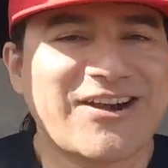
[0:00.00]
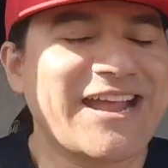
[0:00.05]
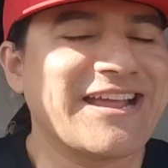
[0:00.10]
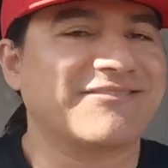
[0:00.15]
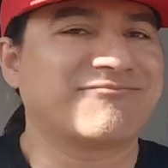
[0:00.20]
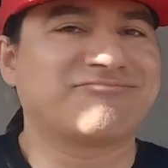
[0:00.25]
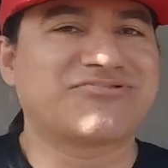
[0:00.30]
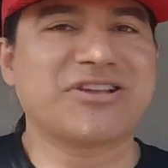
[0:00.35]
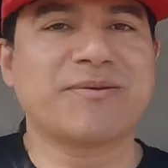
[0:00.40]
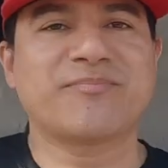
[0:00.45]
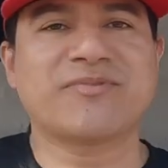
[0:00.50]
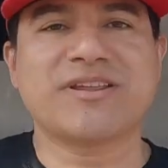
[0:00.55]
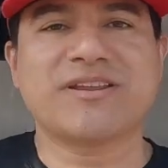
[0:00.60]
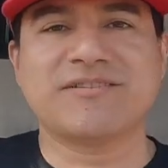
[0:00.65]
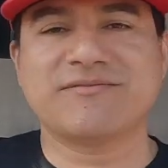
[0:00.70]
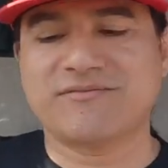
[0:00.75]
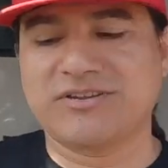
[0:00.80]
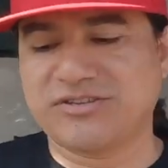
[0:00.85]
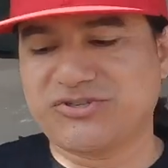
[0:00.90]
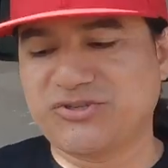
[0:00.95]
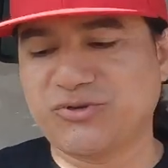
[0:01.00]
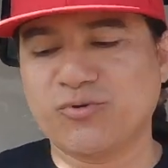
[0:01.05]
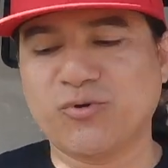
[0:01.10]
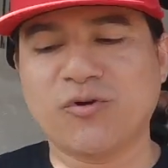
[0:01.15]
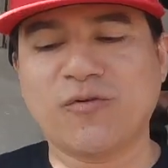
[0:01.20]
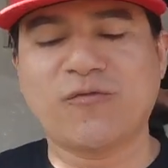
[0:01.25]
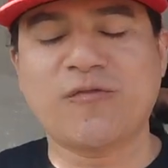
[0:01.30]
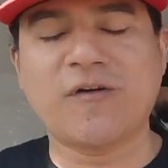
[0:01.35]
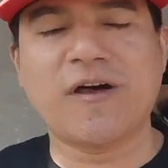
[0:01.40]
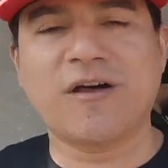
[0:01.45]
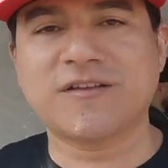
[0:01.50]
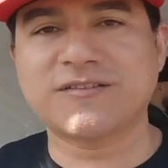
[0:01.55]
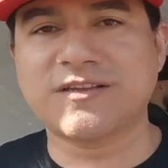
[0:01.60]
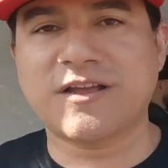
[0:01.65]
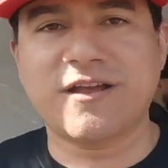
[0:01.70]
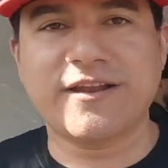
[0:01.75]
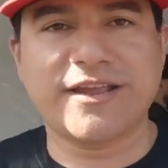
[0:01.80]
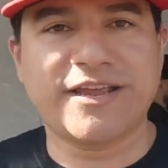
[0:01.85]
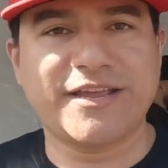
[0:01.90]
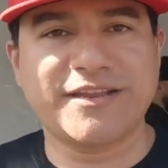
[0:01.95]
Right, a tool falls
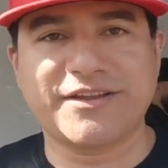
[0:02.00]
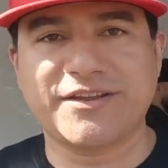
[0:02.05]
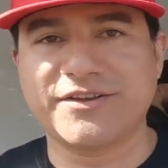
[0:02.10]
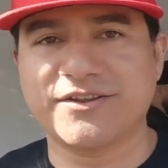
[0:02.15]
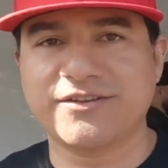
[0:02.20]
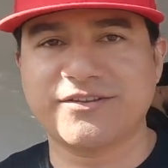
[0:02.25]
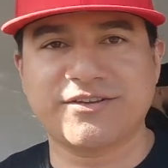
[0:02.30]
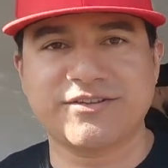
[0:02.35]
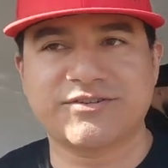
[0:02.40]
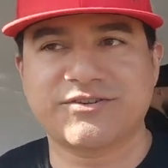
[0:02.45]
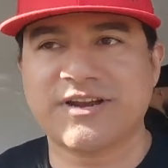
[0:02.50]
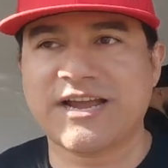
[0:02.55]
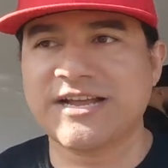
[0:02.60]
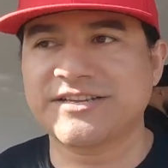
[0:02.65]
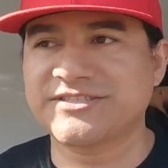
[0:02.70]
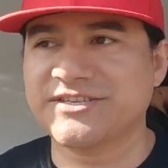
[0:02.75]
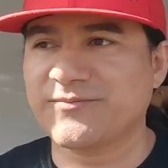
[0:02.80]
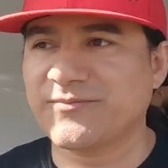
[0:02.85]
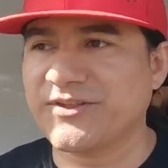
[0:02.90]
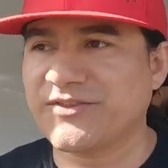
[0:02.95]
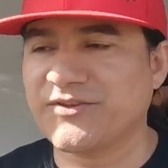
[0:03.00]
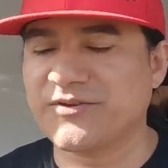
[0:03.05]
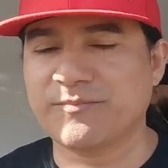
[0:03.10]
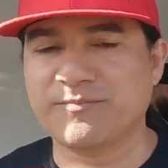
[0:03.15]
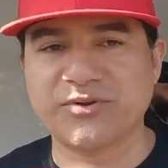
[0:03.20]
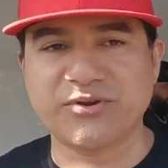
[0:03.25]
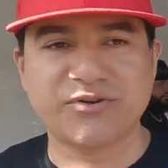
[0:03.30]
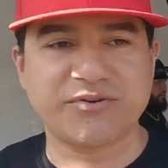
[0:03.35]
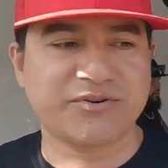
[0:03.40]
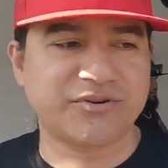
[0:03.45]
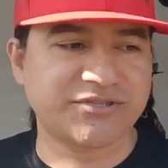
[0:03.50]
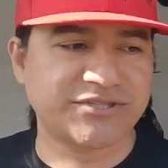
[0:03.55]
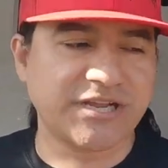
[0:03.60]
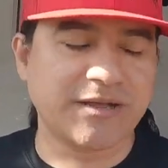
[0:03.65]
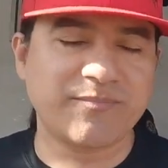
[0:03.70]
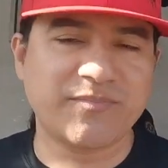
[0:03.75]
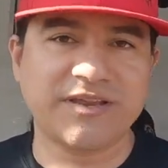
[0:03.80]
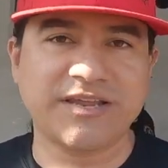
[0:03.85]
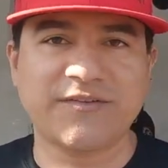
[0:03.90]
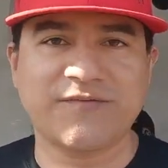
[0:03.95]
on it, you scratch it with your boot or
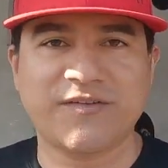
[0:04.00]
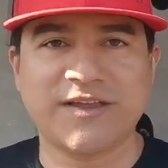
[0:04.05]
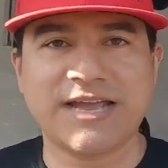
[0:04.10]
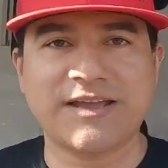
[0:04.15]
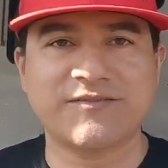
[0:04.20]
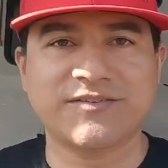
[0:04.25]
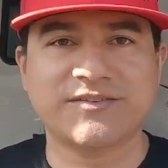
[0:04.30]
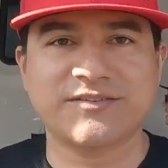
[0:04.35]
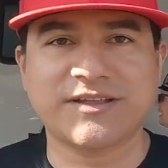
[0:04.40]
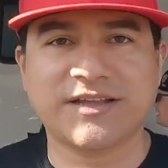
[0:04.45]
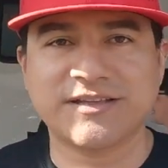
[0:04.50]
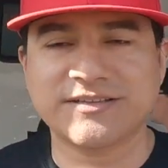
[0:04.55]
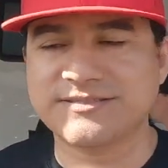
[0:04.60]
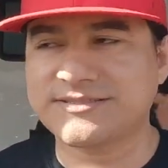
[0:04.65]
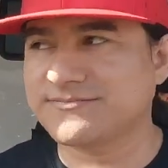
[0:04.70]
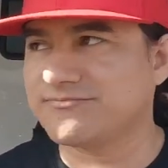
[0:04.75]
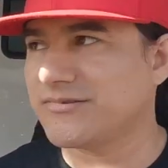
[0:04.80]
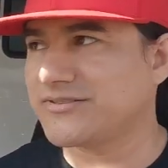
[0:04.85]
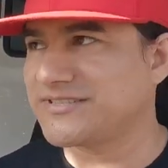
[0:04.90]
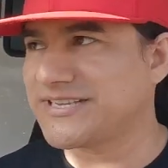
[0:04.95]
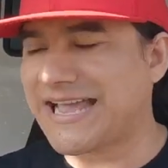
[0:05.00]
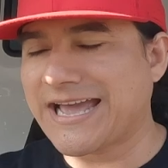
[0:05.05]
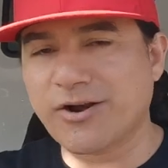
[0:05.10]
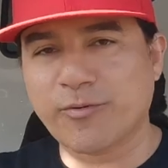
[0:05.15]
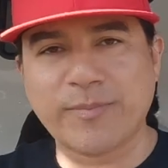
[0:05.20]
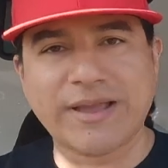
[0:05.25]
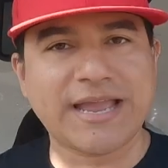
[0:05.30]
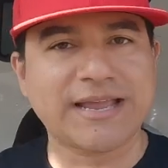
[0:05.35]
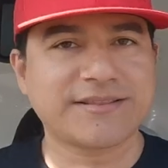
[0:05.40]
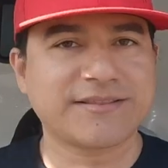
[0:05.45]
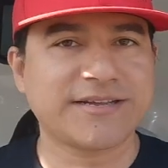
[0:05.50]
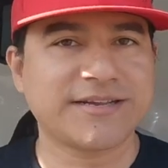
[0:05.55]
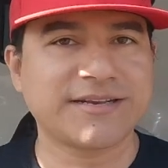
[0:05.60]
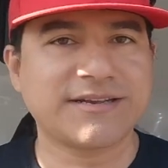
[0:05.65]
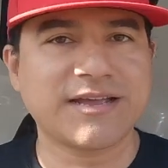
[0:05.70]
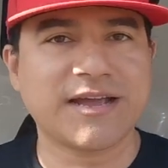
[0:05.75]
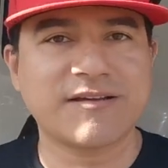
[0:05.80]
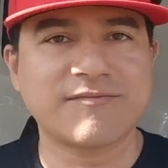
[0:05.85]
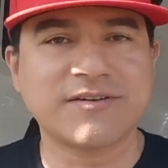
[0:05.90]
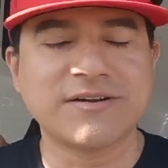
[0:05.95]
something if you have a saddlebag lid
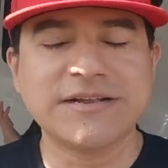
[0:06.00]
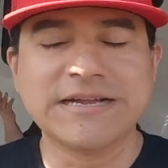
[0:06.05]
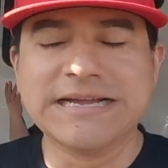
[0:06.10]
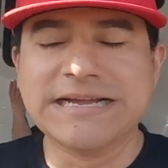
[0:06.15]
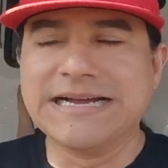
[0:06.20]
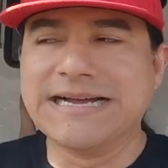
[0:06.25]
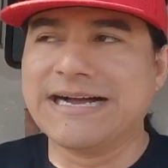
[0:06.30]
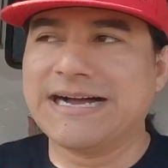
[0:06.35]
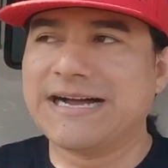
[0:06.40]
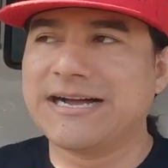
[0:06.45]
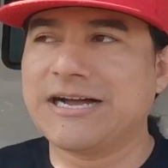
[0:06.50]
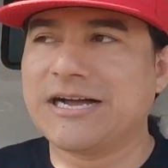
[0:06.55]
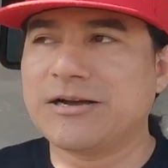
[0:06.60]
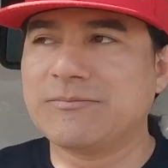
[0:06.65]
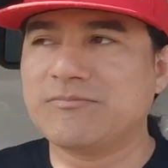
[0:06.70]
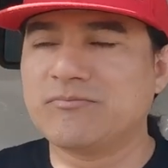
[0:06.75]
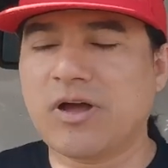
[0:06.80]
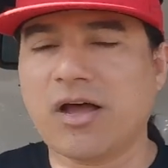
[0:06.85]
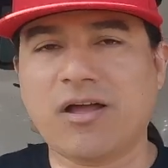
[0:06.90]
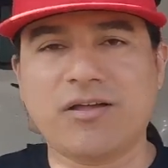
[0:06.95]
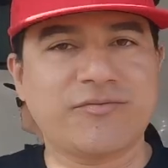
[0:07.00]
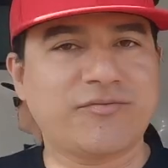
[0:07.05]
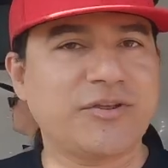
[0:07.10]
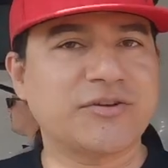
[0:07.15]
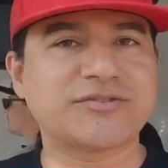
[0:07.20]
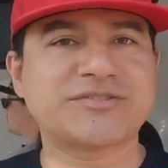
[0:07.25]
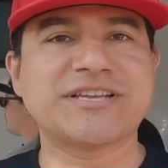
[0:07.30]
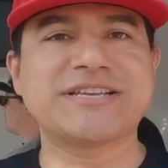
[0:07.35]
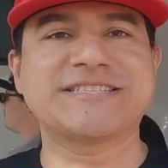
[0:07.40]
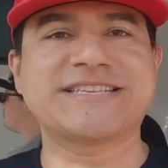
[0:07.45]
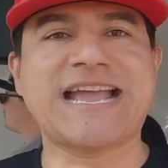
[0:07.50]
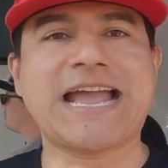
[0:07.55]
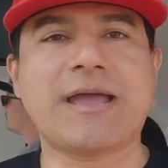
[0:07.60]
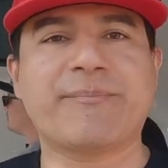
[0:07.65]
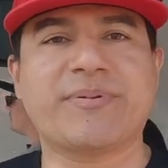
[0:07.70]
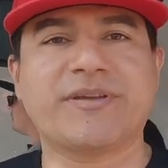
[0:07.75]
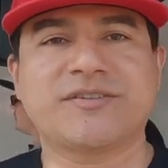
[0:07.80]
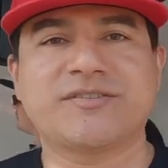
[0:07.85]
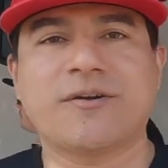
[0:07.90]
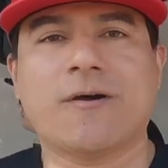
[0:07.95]
cover. Those things
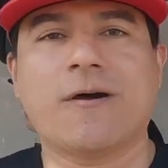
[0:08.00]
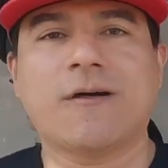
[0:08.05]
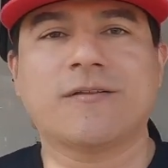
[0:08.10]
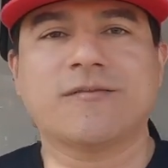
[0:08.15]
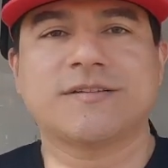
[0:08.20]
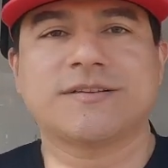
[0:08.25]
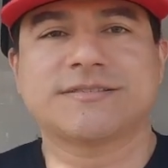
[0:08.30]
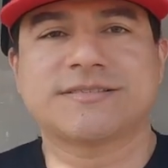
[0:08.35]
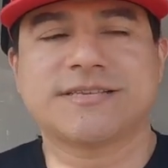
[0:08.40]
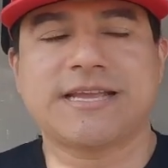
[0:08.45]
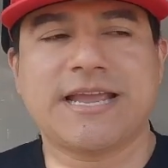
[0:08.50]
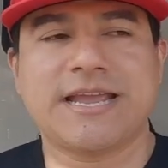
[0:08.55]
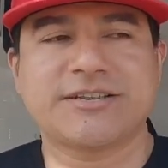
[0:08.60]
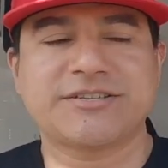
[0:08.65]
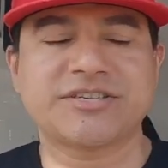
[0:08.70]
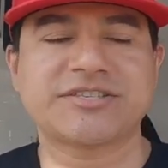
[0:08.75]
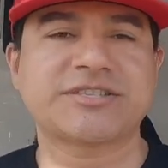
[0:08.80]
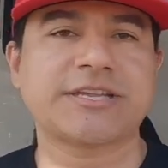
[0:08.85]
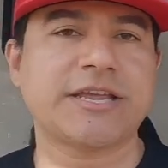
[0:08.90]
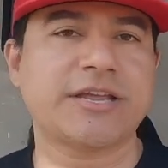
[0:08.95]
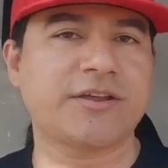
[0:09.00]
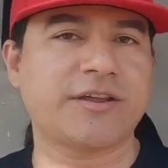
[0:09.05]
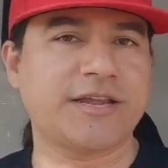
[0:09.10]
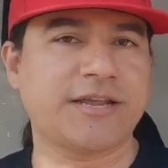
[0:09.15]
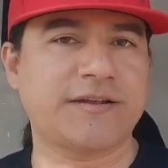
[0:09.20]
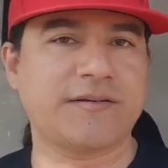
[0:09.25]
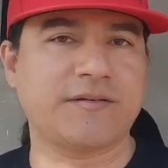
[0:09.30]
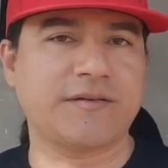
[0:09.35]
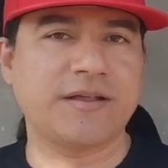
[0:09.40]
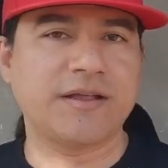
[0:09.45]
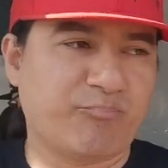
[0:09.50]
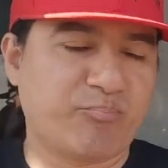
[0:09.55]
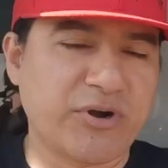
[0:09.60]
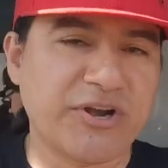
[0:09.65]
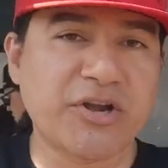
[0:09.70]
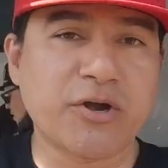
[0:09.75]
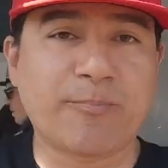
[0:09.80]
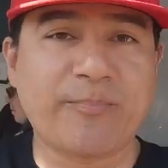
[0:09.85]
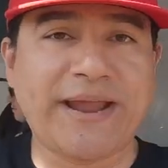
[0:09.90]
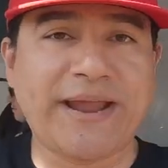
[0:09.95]
happen to all of us, and just like you can bring your